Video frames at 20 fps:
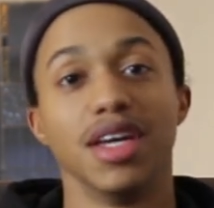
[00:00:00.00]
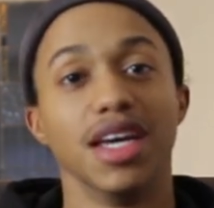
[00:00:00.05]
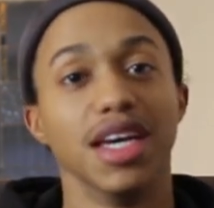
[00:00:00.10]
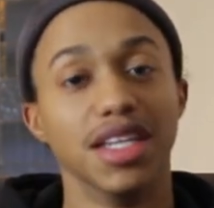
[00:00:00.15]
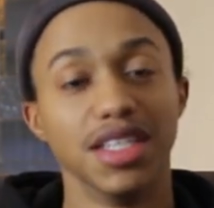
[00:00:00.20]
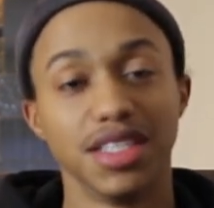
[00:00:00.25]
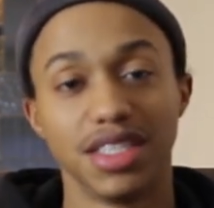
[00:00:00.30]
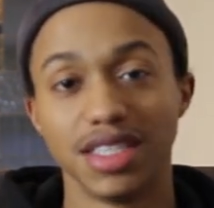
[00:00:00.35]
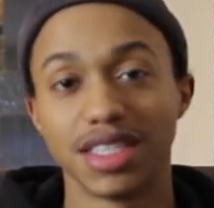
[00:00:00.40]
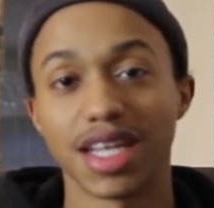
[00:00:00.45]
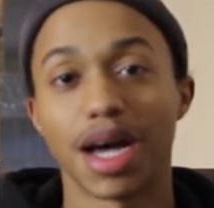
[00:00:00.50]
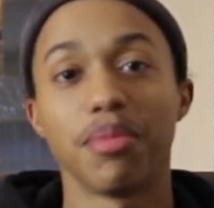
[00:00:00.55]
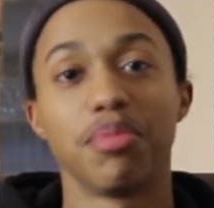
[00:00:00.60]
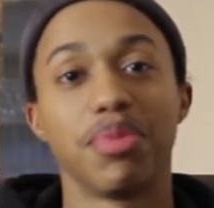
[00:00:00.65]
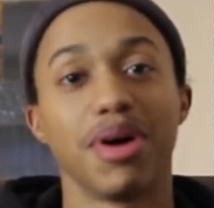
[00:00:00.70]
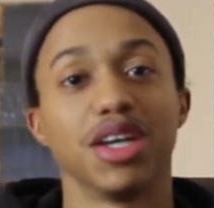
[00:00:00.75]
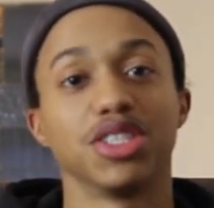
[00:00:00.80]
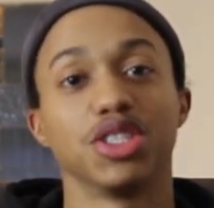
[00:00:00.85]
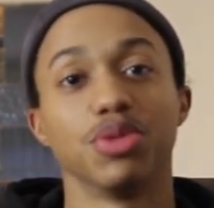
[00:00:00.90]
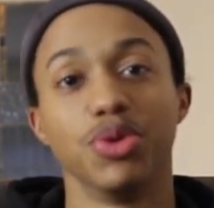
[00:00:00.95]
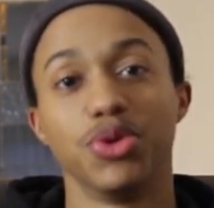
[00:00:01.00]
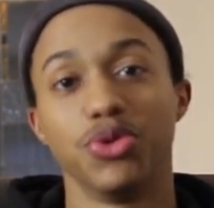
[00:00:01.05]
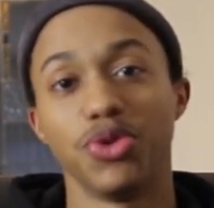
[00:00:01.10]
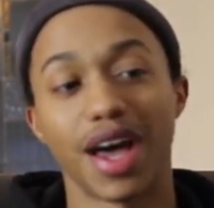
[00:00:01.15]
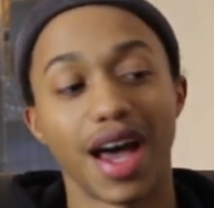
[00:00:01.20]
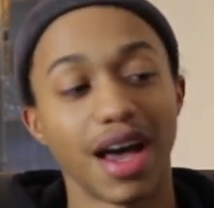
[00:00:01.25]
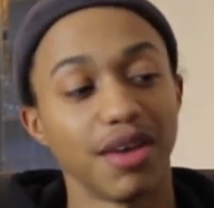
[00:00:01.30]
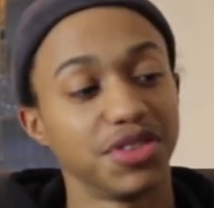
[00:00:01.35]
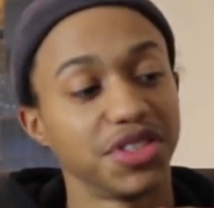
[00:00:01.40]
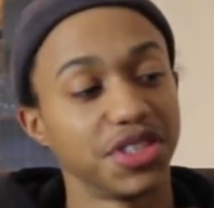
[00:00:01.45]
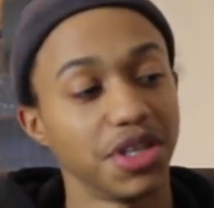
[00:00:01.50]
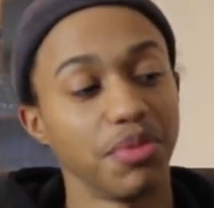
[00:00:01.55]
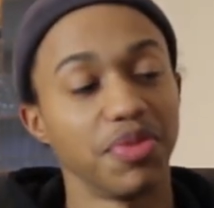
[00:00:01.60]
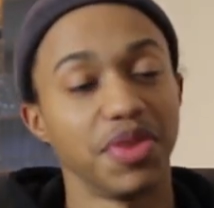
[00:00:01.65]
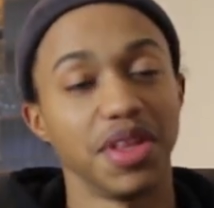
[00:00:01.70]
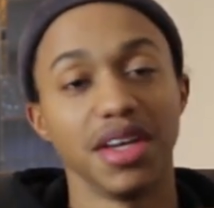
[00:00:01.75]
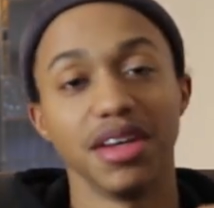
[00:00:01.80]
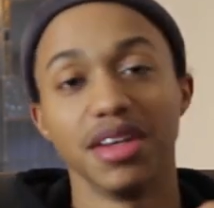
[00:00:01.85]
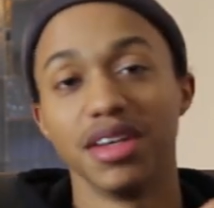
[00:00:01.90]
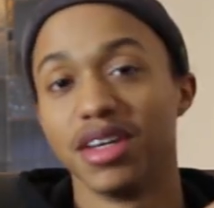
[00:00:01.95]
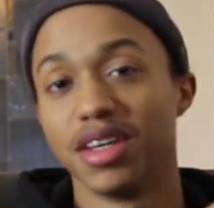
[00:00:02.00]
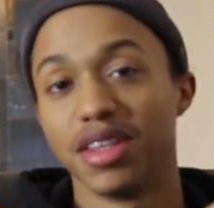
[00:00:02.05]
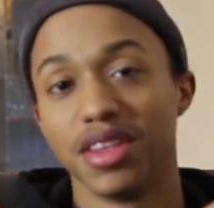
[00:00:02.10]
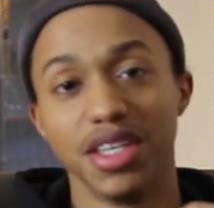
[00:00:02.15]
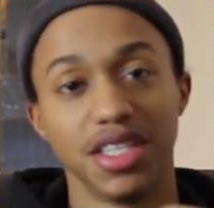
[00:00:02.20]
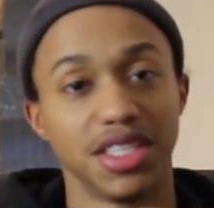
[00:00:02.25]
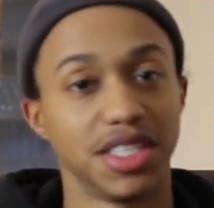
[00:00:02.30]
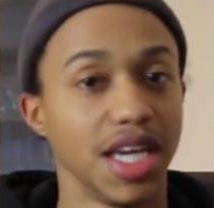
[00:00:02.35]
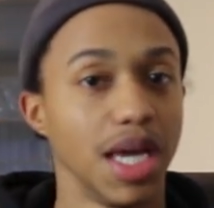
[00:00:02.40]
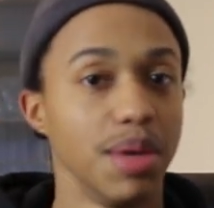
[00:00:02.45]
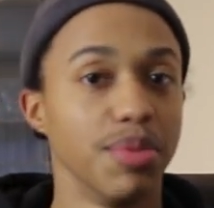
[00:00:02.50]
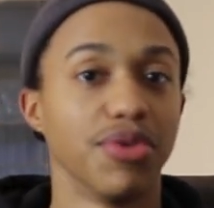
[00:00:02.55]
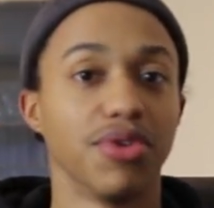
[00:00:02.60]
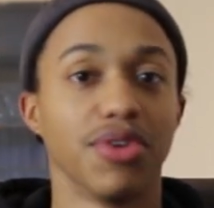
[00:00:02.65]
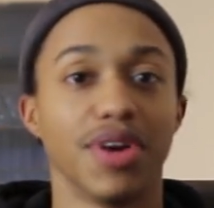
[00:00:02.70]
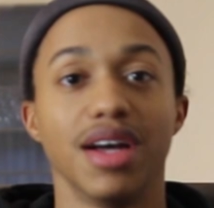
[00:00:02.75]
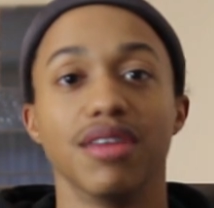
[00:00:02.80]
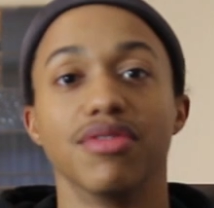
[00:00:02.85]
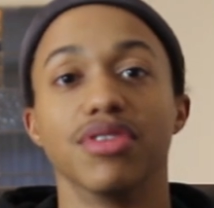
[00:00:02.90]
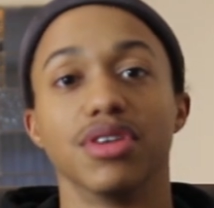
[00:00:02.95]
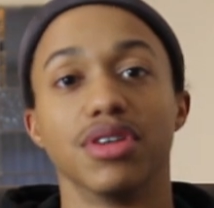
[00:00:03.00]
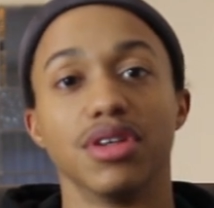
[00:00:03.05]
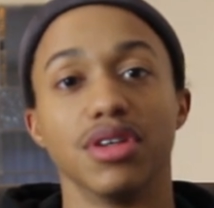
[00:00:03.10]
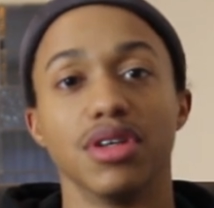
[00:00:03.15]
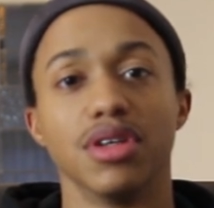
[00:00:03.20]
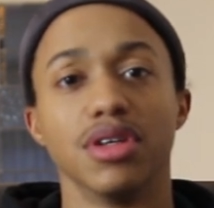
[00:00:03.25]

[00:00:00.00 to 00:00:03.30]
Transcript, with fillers: It is not possible to have something the same forever.